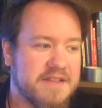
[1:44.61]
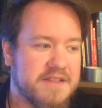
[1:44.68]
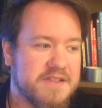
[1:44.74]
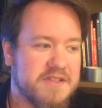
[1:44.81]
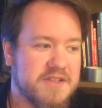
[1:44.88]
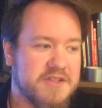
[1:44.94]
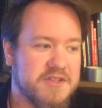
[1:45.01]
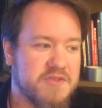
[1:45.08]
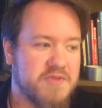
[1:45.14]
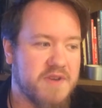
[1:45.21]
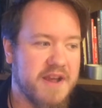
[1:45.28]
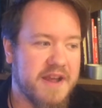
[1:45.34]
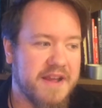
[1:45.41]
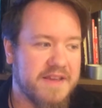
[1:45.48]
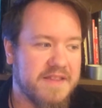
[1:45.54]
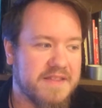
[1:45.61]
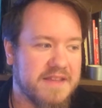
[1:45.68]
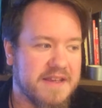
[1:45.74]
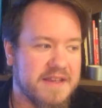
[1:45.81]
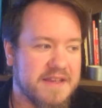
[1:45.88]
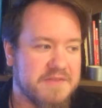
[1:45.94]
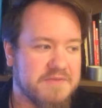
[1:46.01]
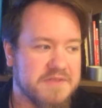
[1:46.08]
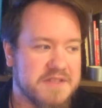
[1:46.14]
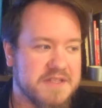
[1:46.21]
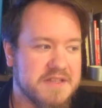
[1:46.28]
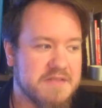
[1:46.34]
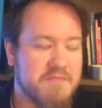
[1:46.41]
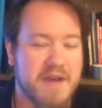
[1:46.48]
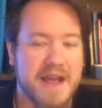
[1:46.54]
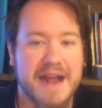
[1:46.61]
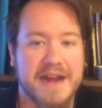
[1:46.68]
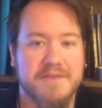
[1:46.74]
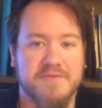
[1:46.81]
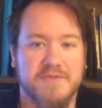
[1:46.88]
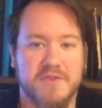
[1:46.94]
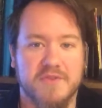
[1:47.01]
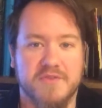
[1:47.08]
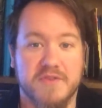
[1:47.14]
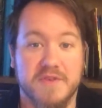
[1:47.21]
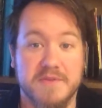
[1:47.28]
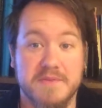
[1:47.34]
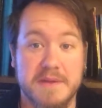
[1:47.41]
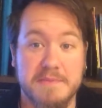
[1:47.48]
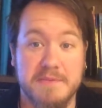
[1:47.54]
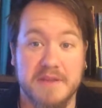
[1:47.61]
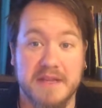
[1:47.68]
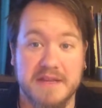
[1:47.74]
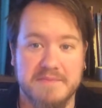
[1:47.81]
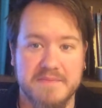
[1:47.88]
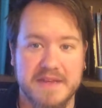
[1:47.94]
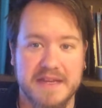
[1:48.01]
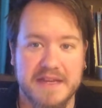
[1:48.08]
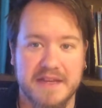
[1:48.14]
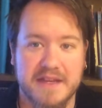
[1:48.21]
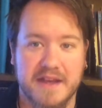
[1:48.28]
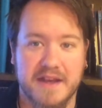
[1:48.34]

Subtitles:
such a way that it was impactful for people like me.